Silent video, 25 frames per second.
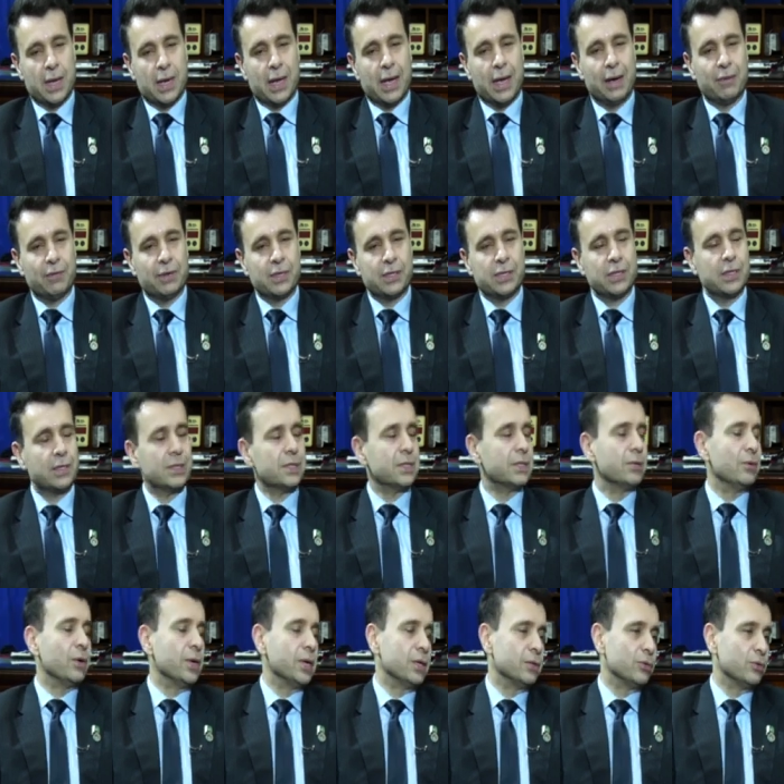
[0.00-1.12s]
I was just
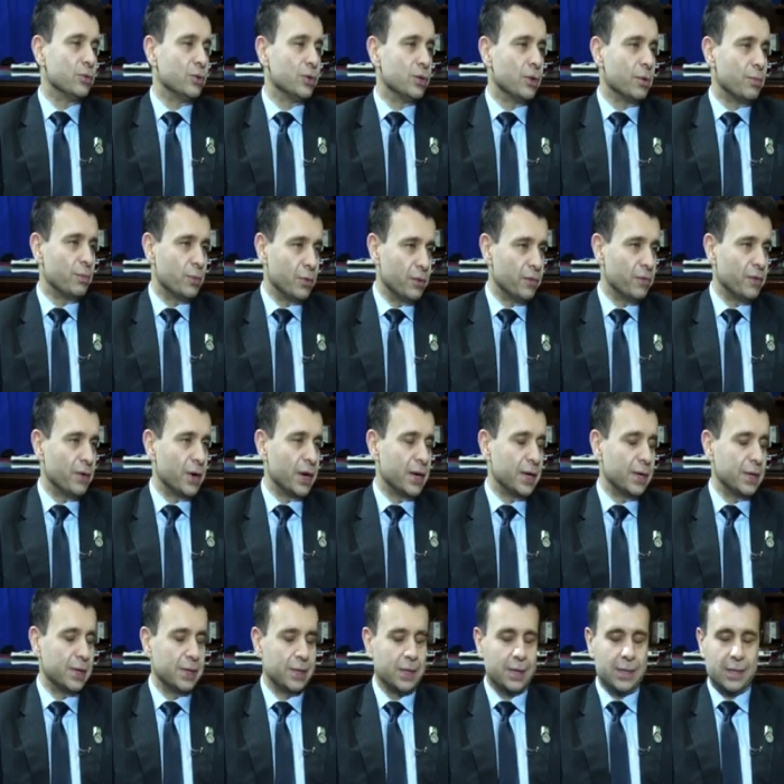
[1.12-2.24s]
going through your profile,
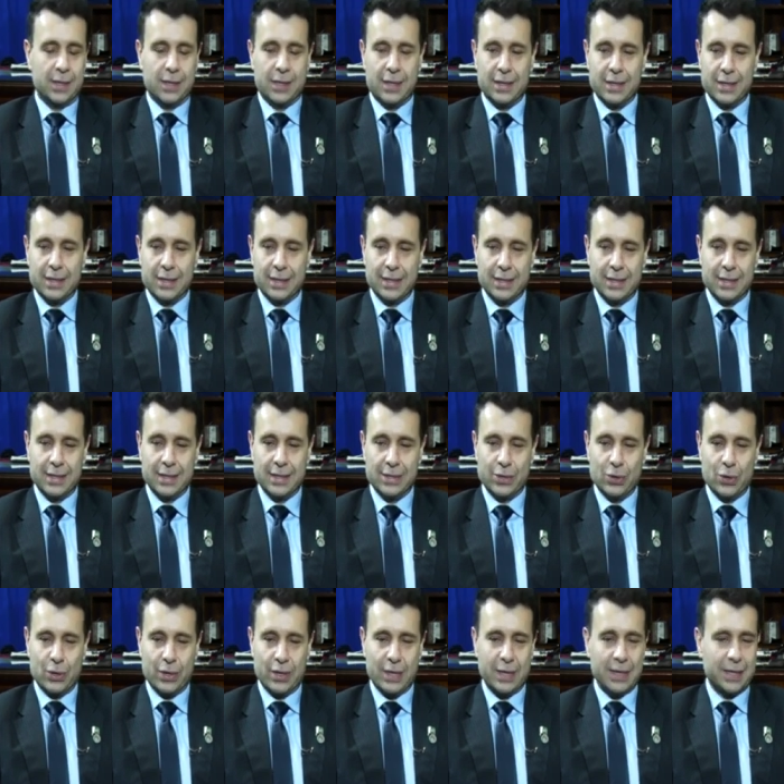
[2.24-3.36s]

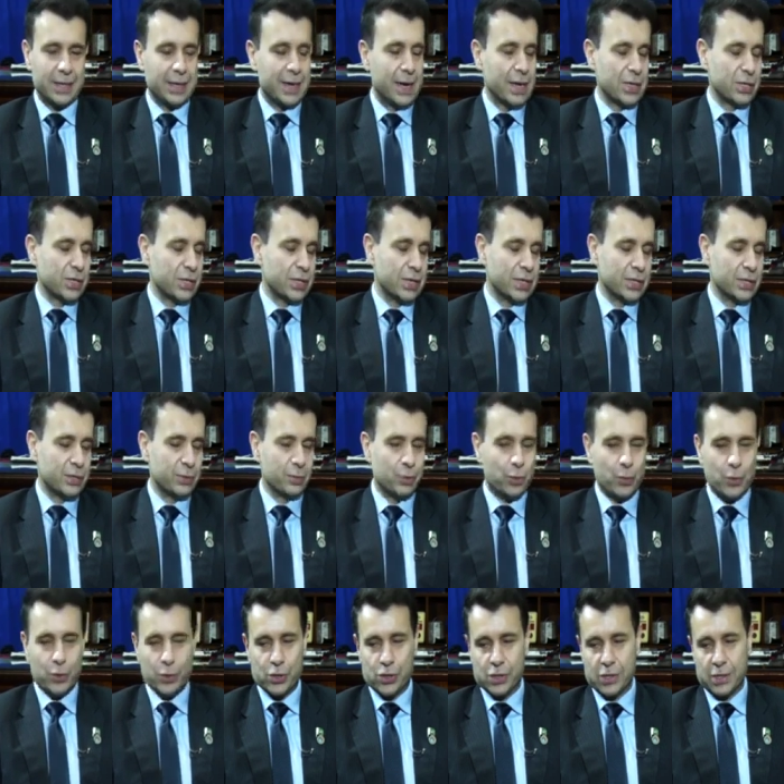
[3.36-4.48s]
your international
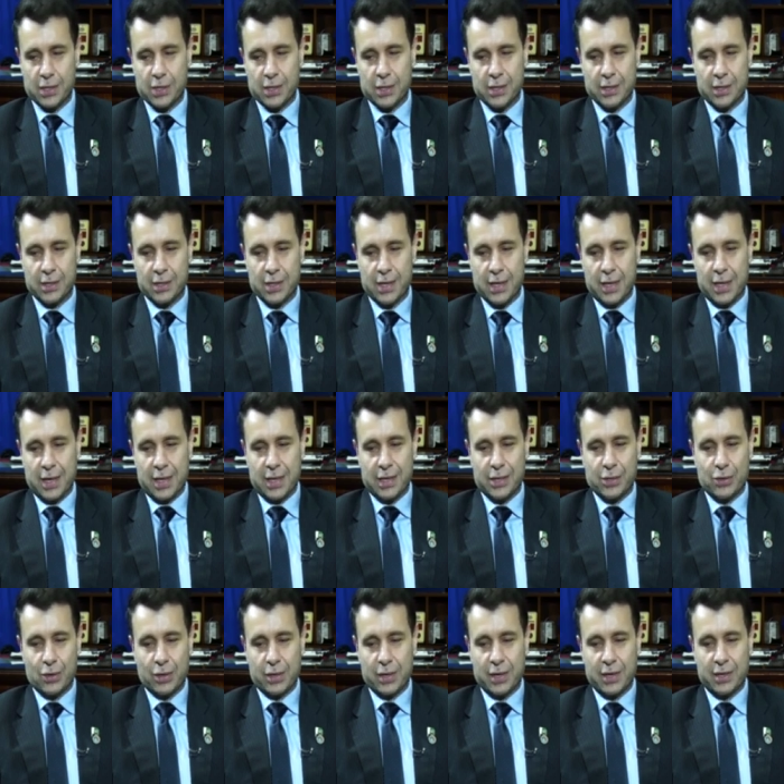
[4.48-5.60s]
exposure,
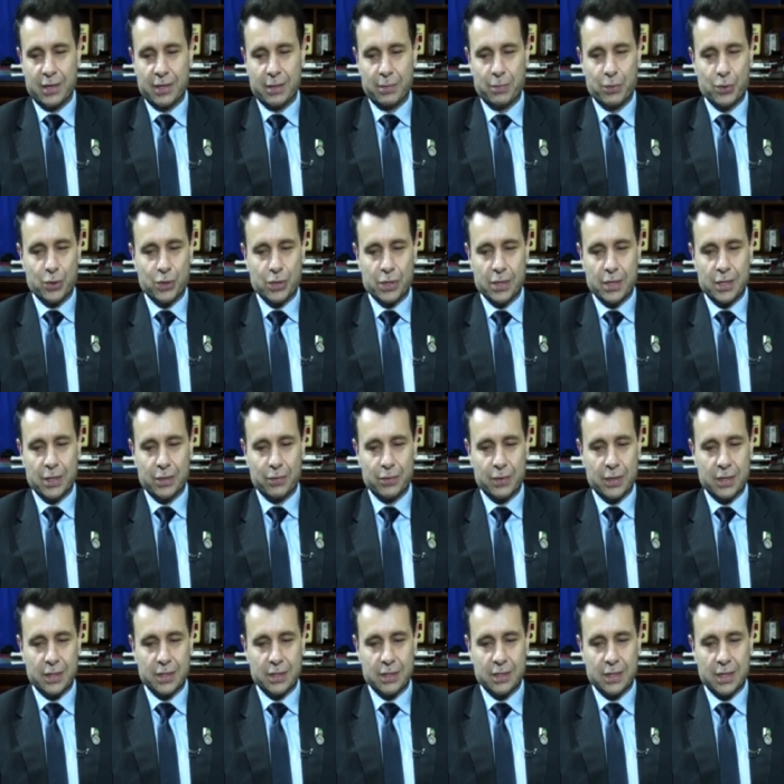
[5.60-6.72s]
your contribution
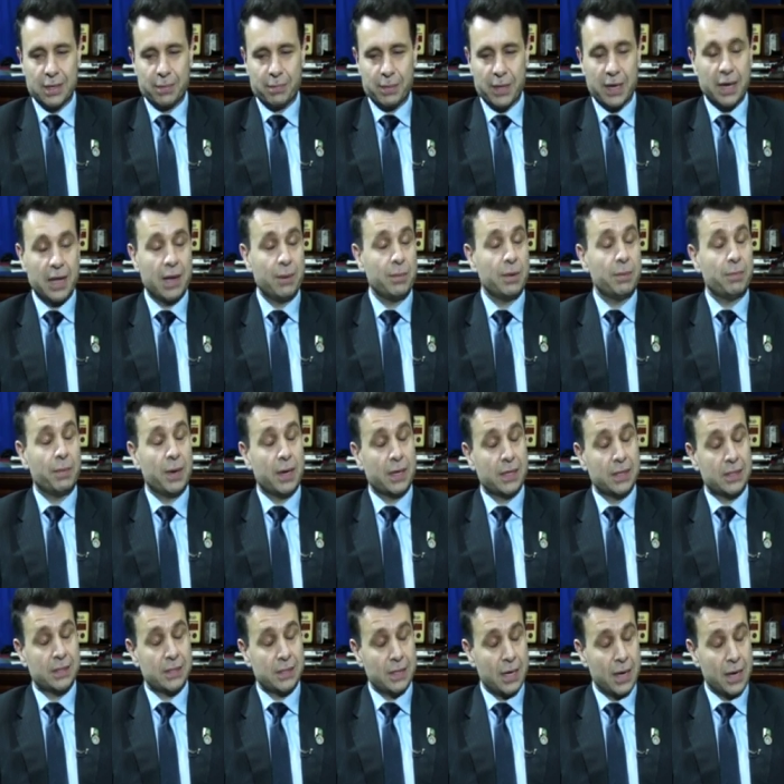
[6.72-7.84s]
towards
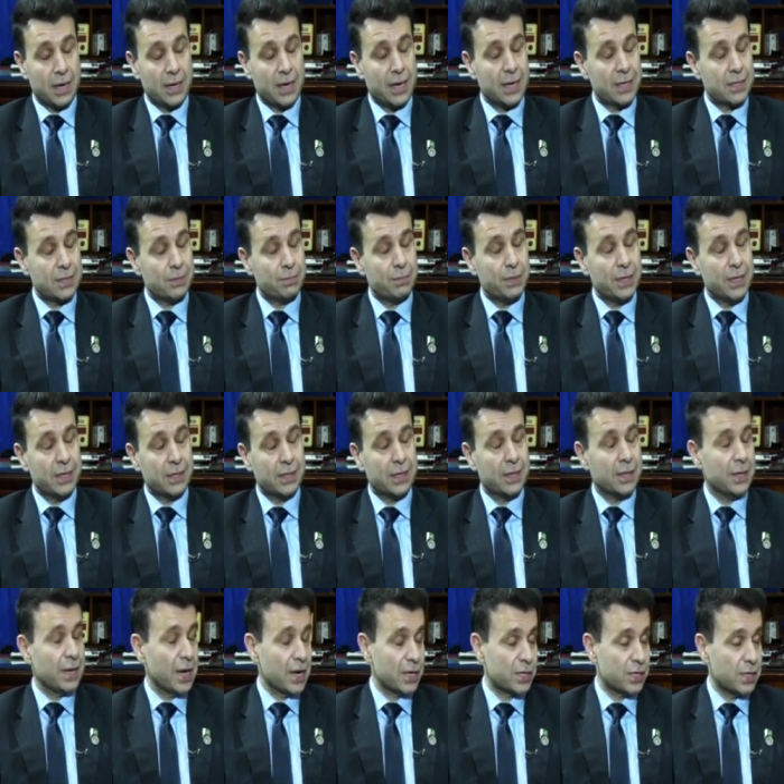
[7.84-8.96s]
Paigam-e-Pakistan as being the
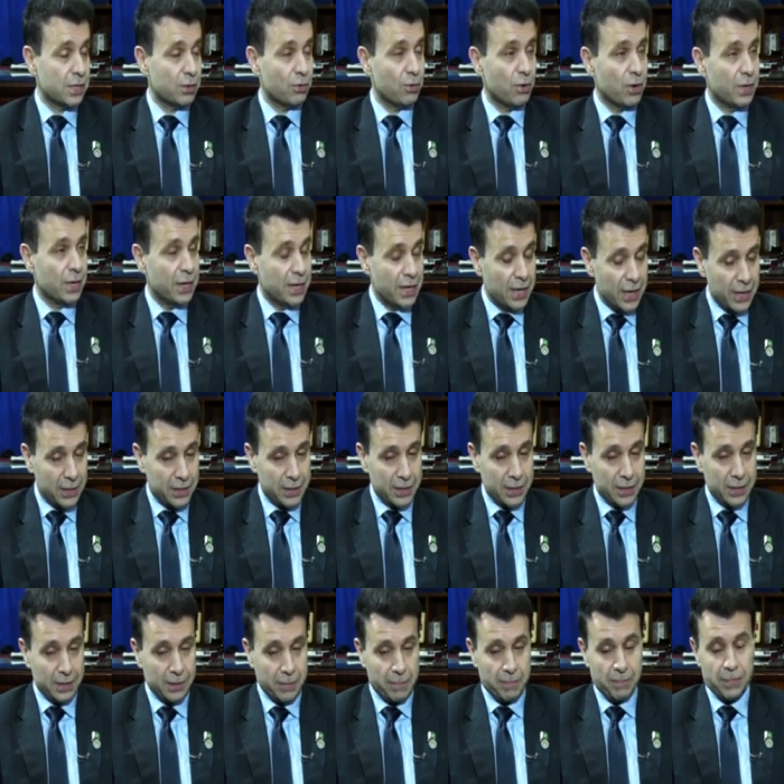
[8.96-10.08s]
national
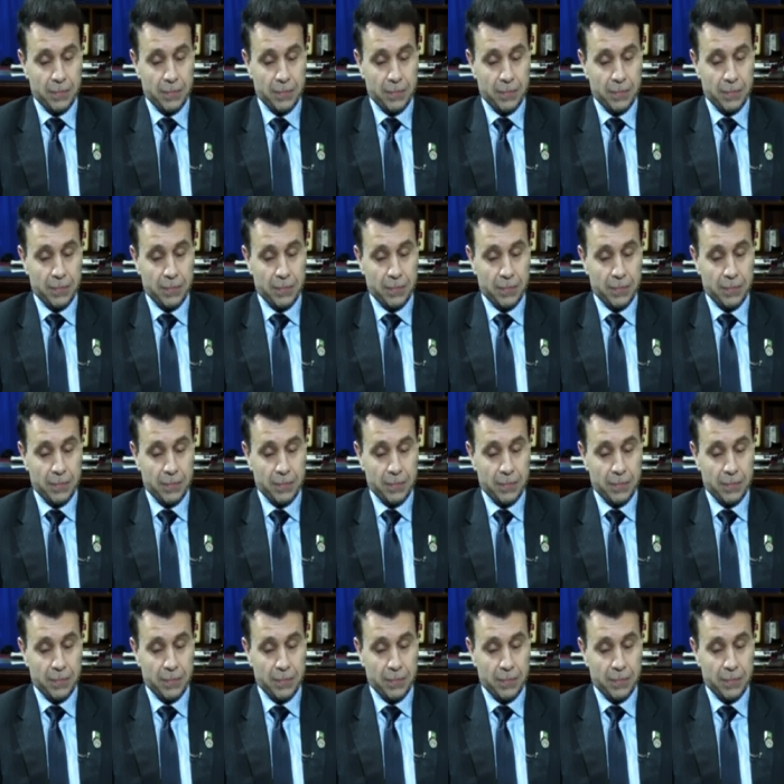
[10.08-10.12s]
coordinator,